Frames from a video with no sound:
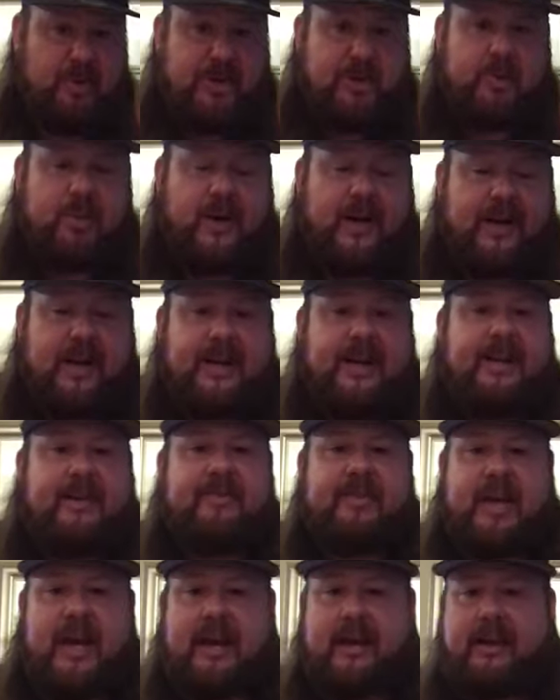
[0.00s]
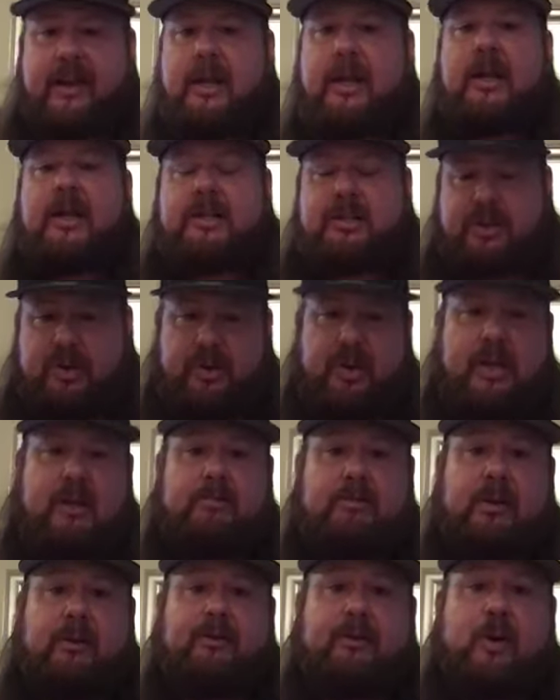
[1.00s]
don't want any of that. So
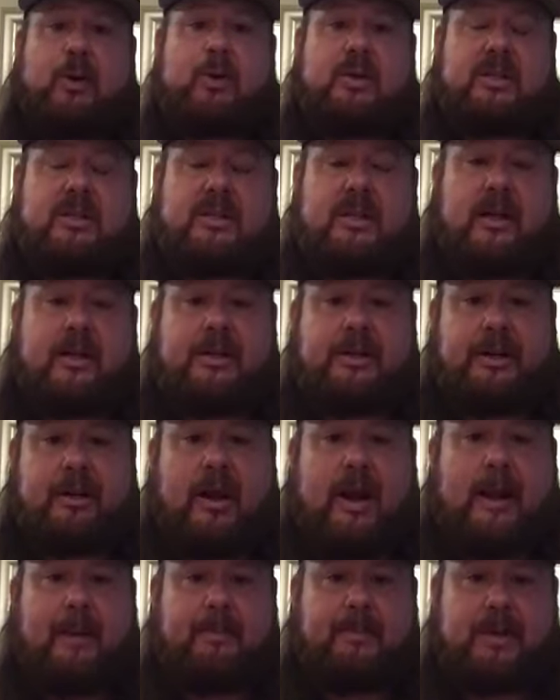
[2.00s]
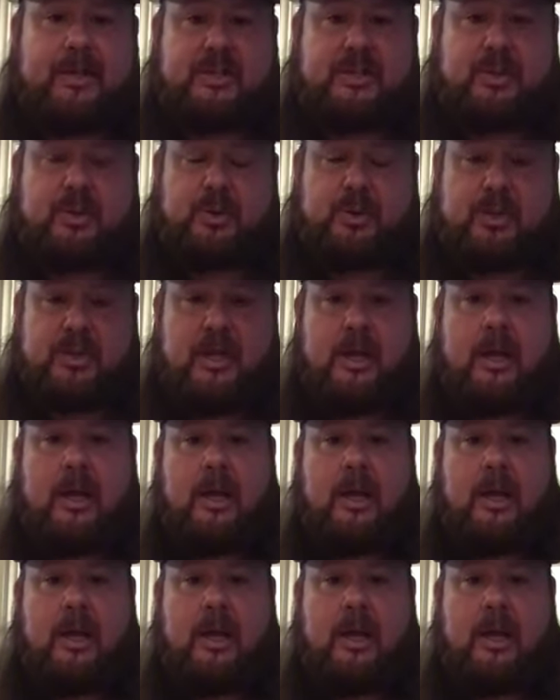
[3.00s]
keep the focus on your ab muscles.